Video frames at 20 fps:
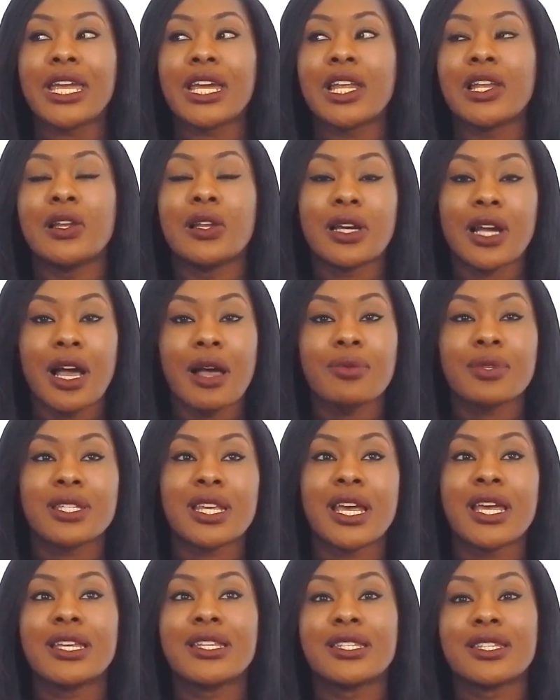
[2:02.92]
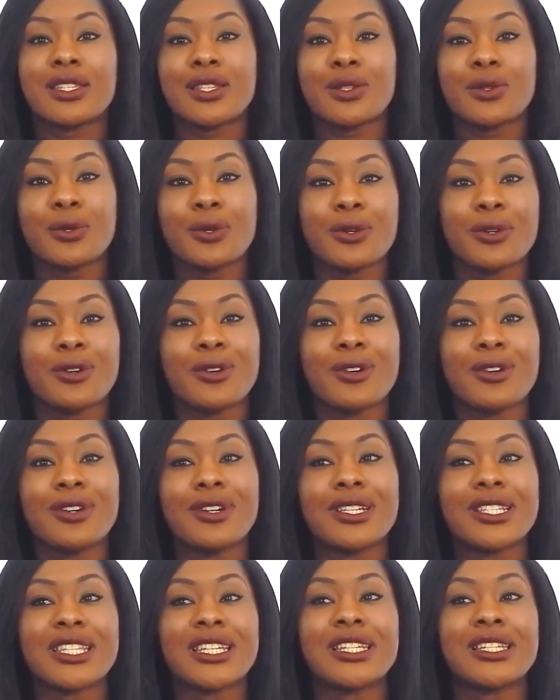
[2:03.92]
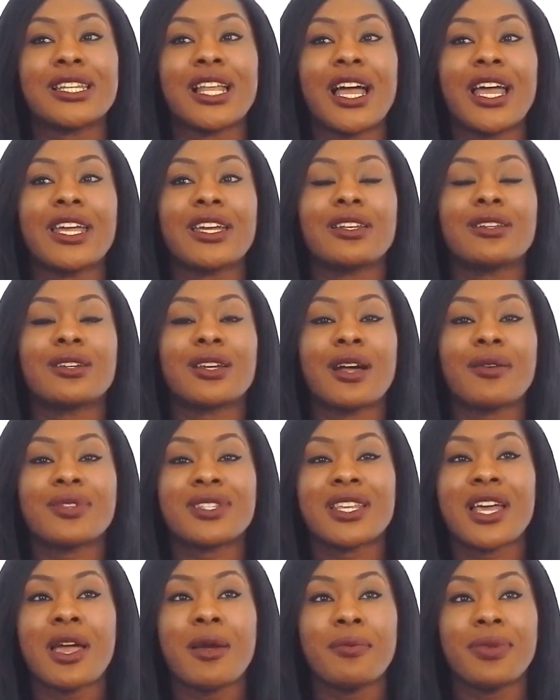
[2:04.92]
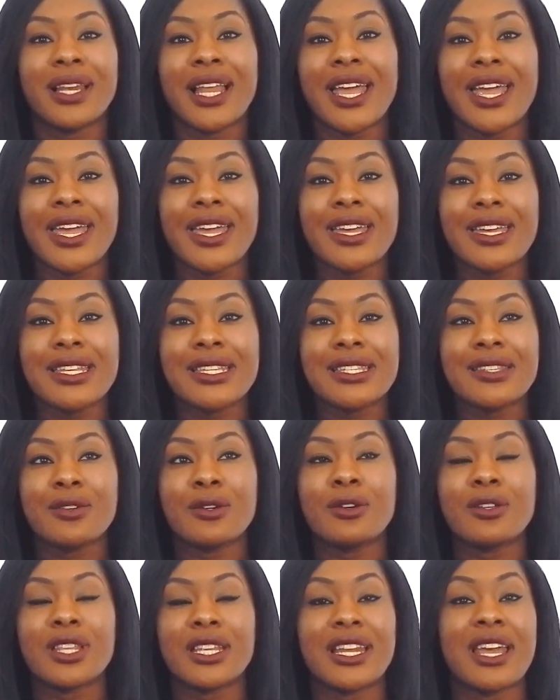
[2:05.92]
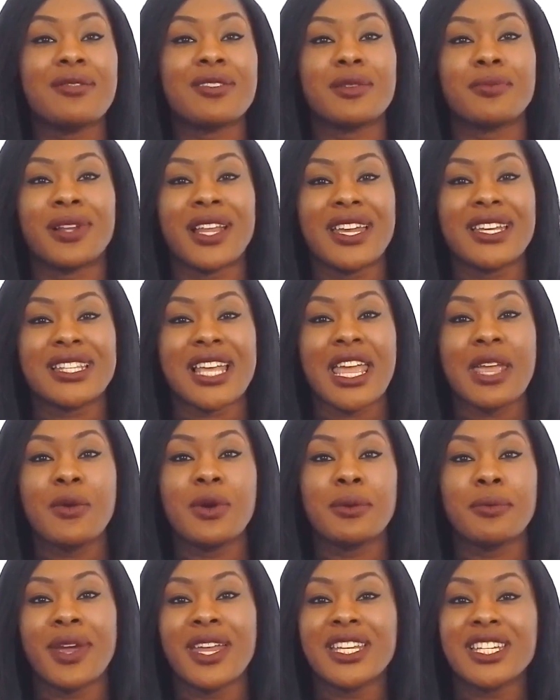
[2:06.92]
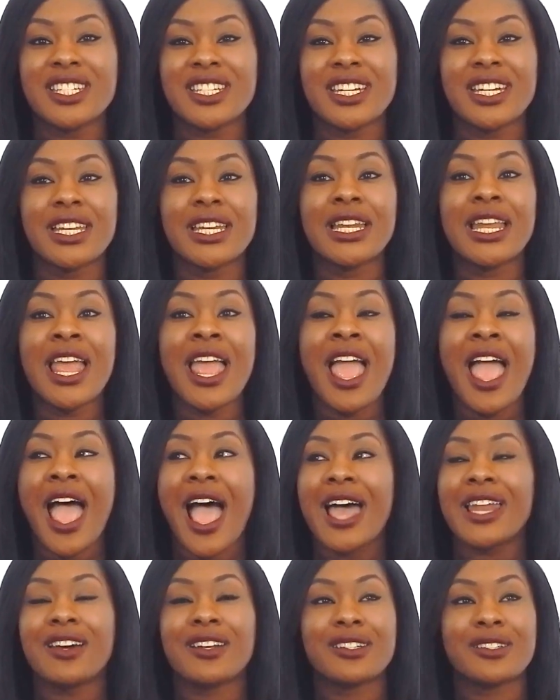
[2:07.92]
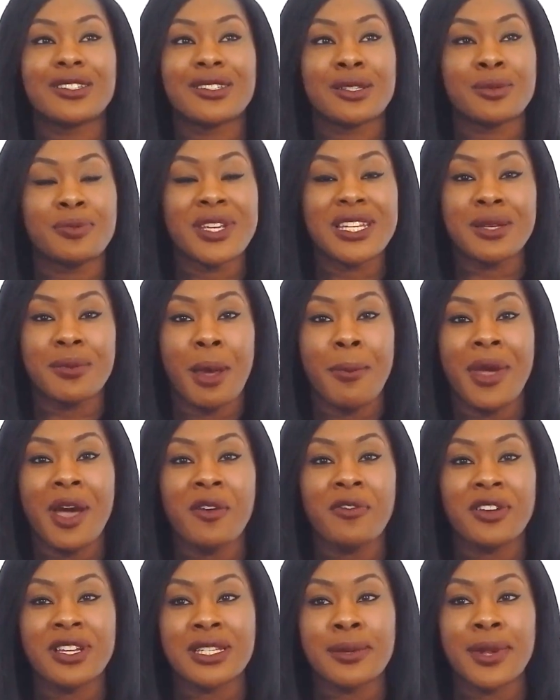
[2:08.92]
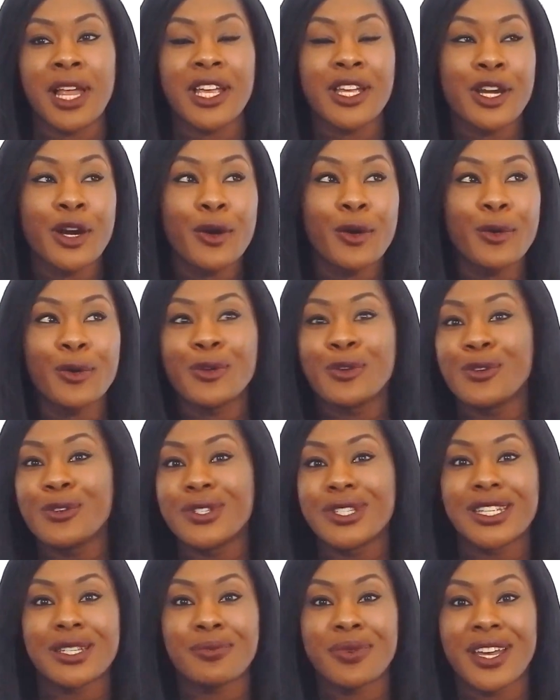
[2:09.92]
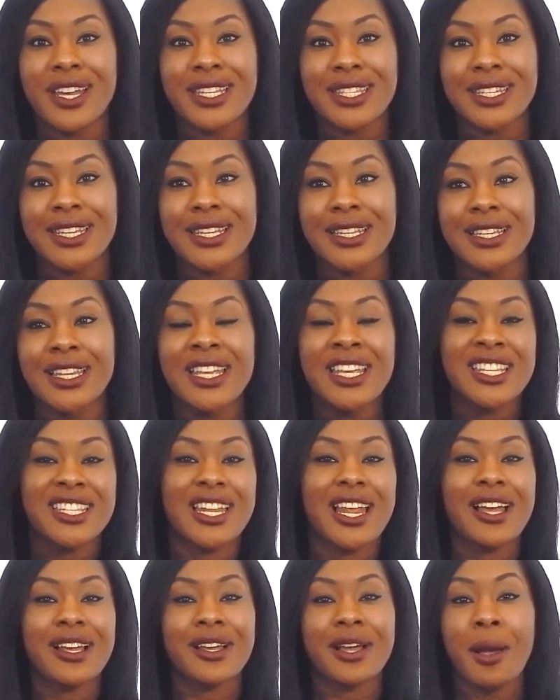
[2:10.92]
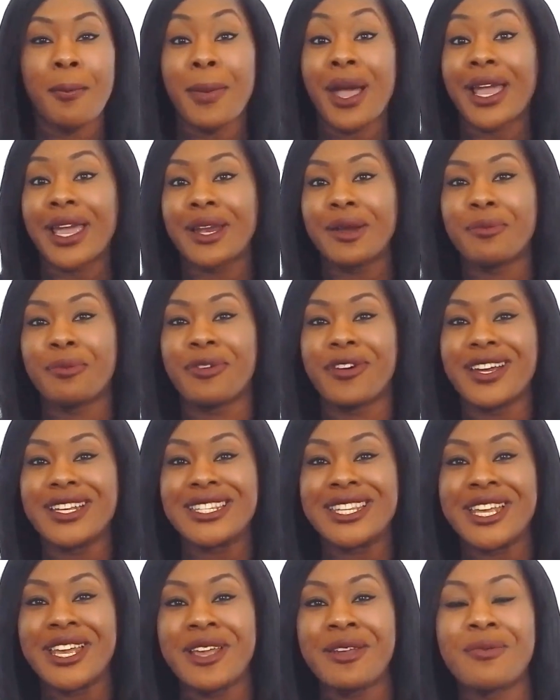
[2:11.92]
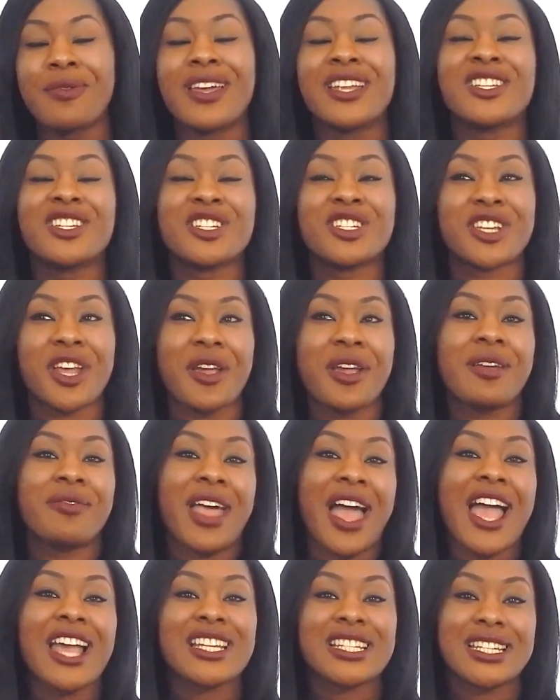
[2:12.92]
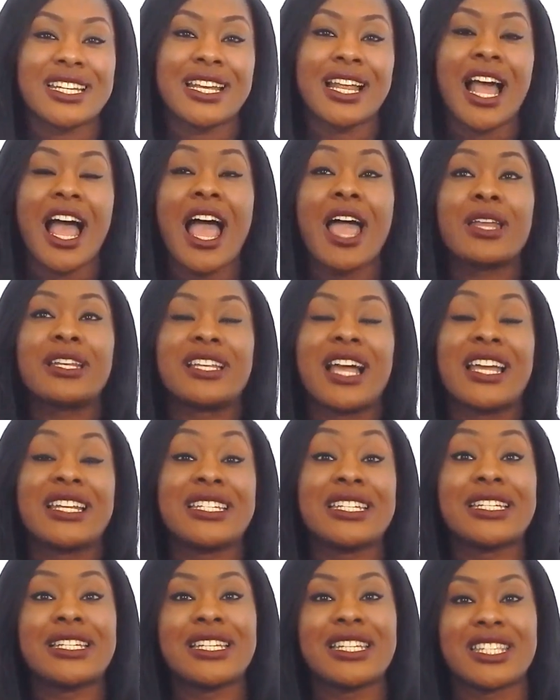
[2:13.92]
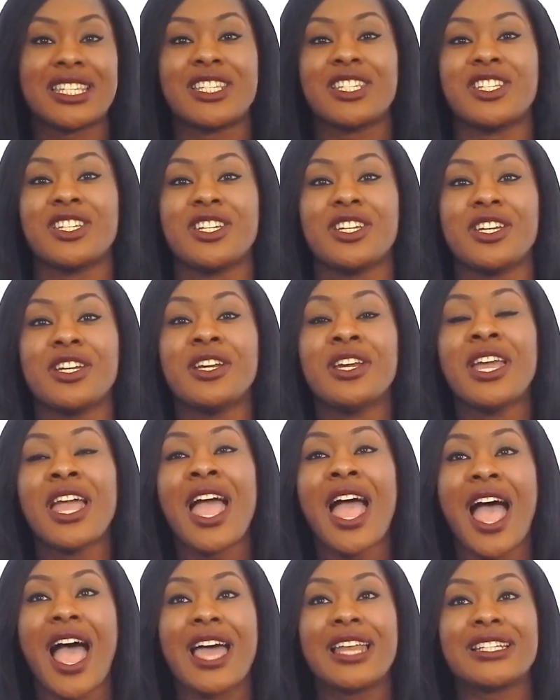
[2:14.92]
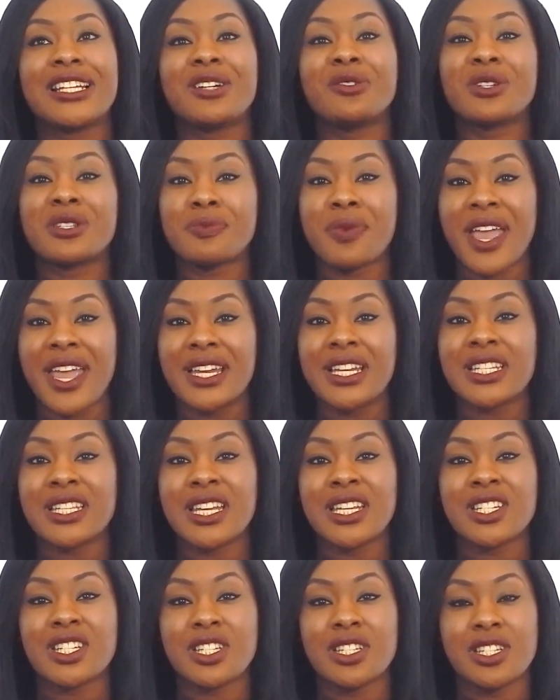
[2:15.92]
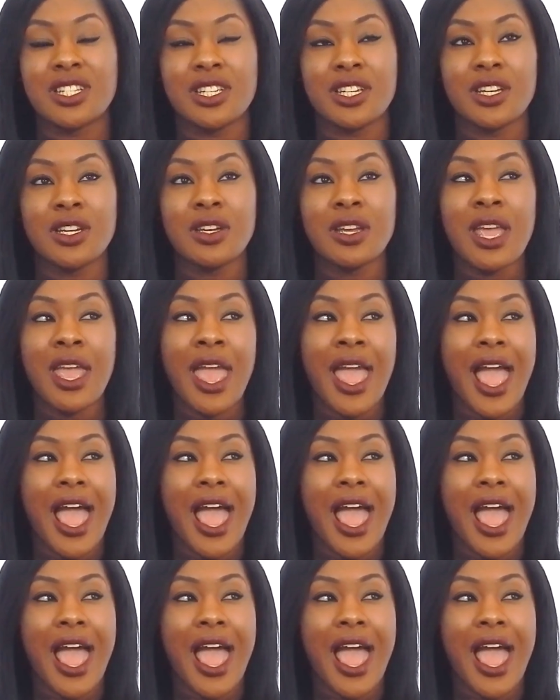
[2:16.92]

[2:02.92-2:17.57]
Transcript: look up certain scores and look up certain players or the names of players that he would mention, and I'd speak to my male friends. I'd be like, yo, who's this person, so that I could come back and impress him and just show him that actually I did listen to you and I was paying attention to you.